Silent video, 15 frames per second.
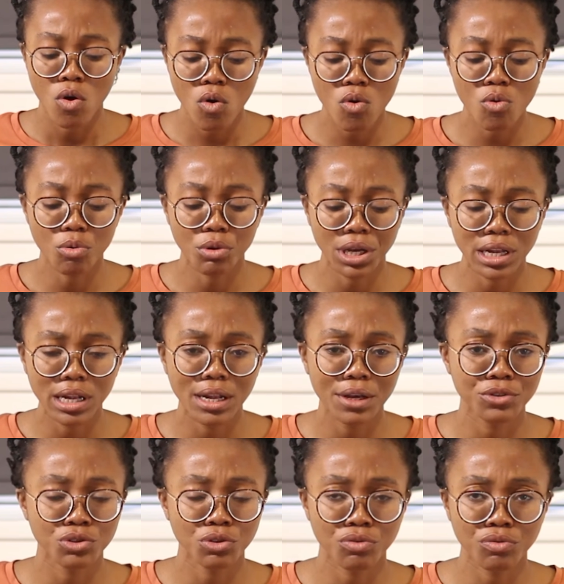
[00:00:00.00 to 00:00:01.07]
oh in
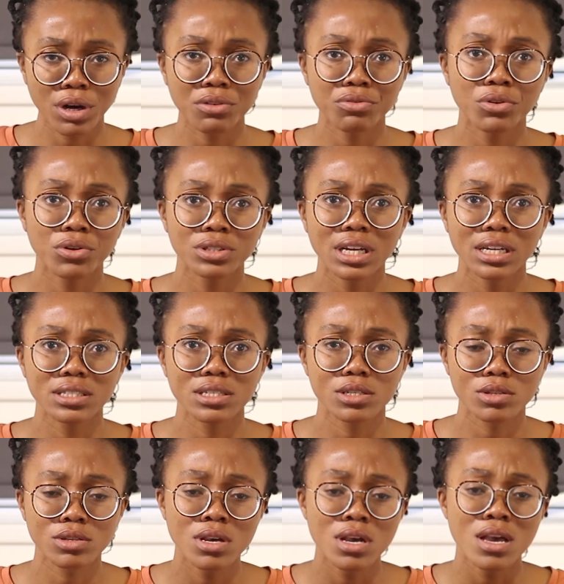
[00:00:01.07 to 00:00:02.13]
lecture 5 under
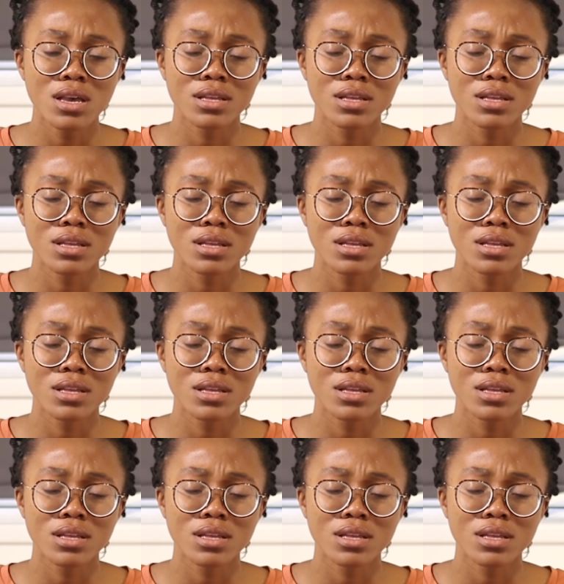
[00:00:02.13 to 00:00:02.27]
this